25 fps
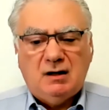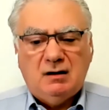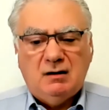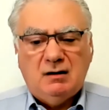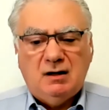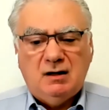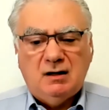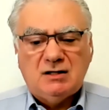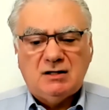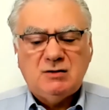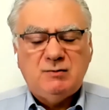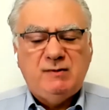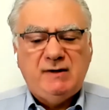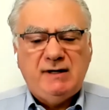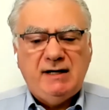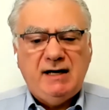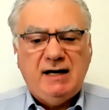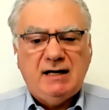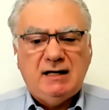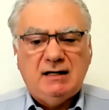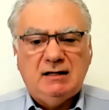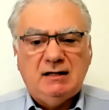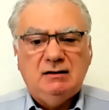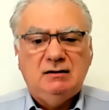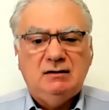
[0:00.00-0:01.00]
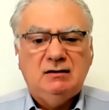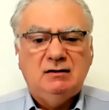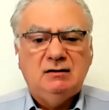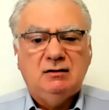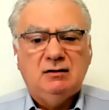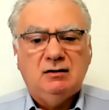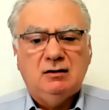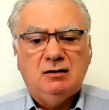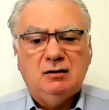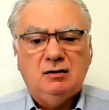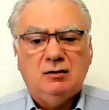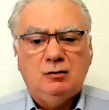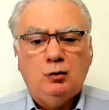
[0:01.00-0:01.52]
explain
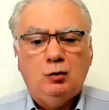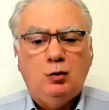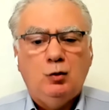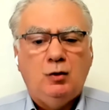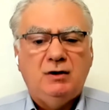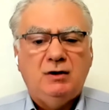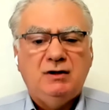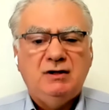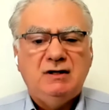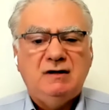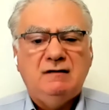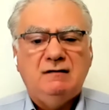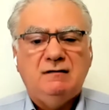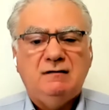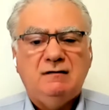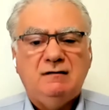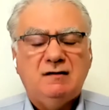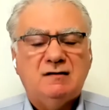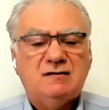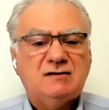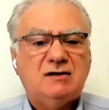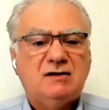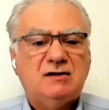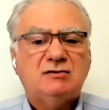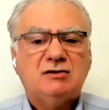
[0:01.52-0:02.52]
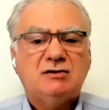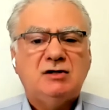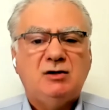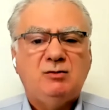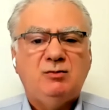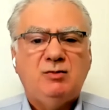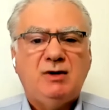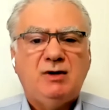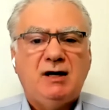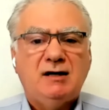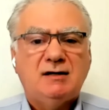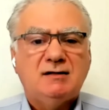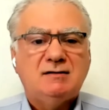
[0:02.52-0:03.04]
what is the central
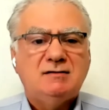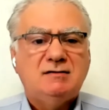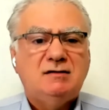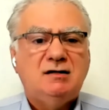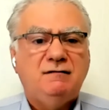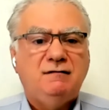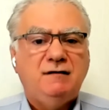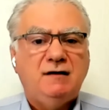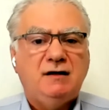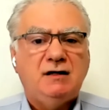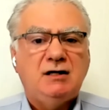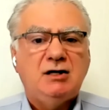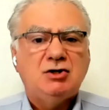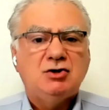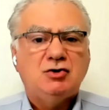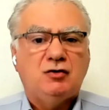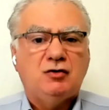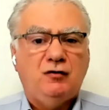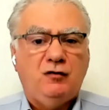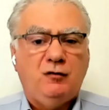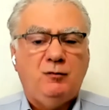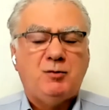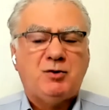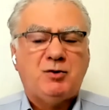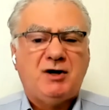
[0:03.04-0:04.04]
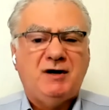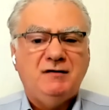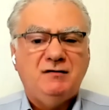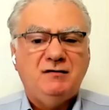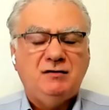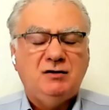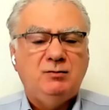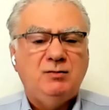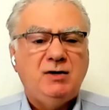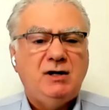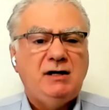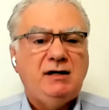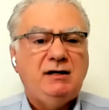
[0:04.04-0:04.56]
bank's definition of price
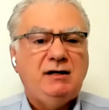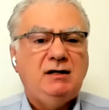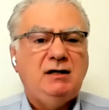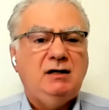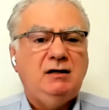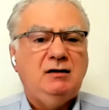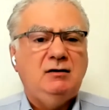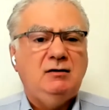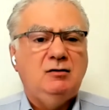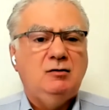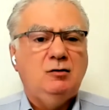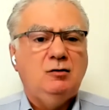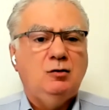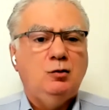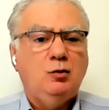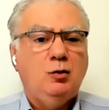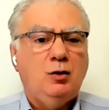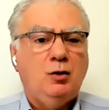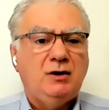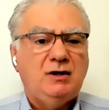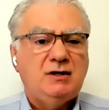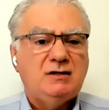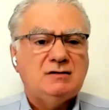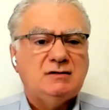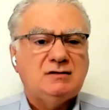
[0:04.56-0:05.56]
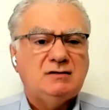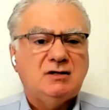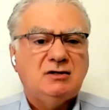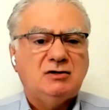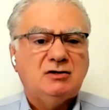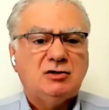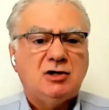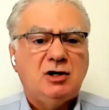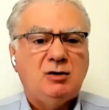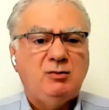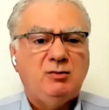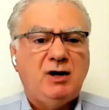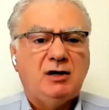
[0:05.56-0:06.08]
stability, what is the
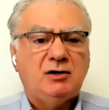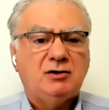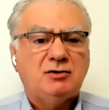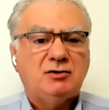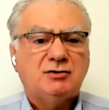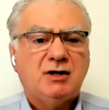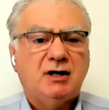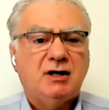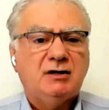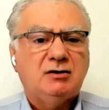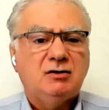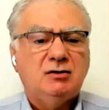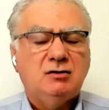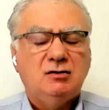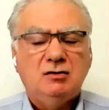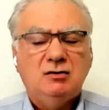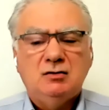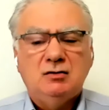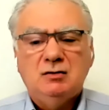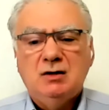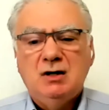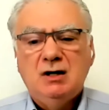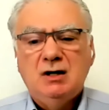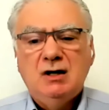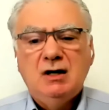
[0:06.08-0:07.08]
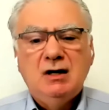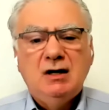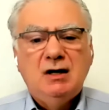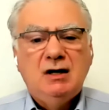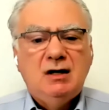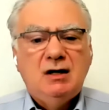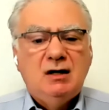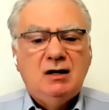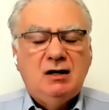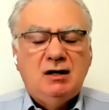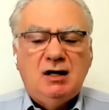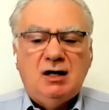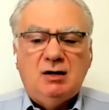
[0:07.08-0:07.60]
central bank trying to do.
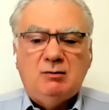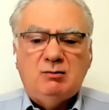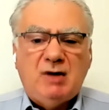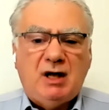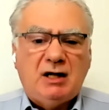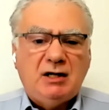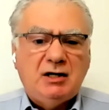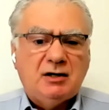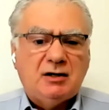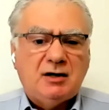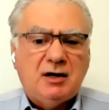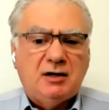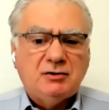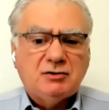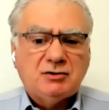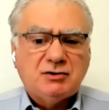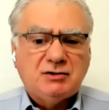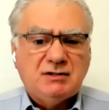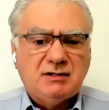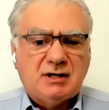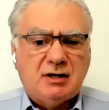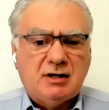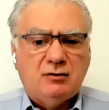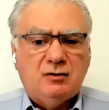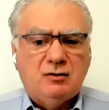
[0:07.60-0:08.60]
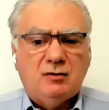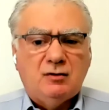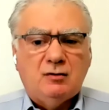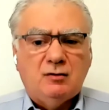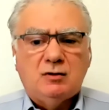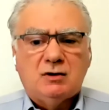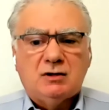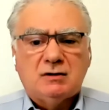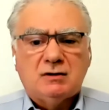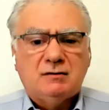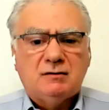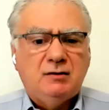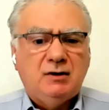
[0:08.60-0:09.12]
In many countries around the
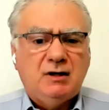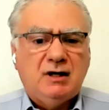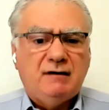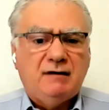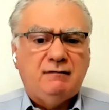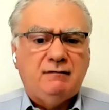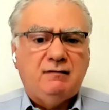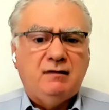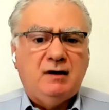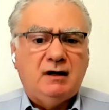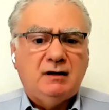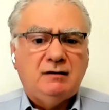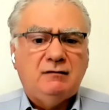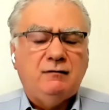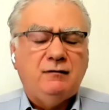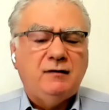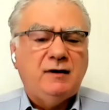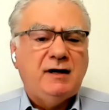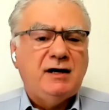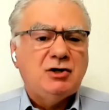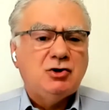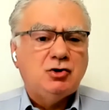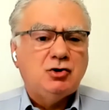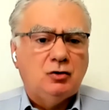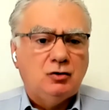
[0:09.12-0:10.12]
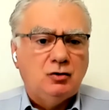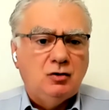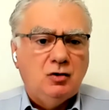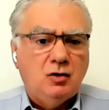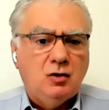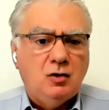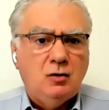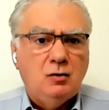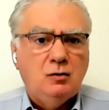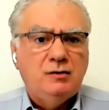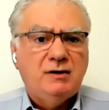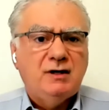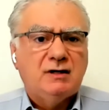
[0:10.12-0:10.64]
world, you have an inflation
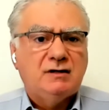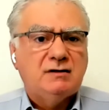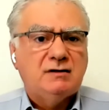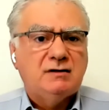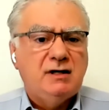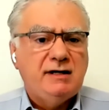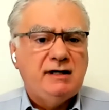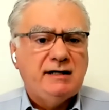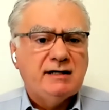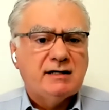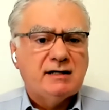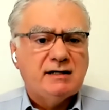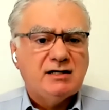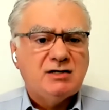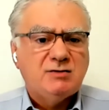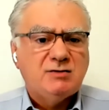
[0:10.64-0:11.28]
goal that's clearly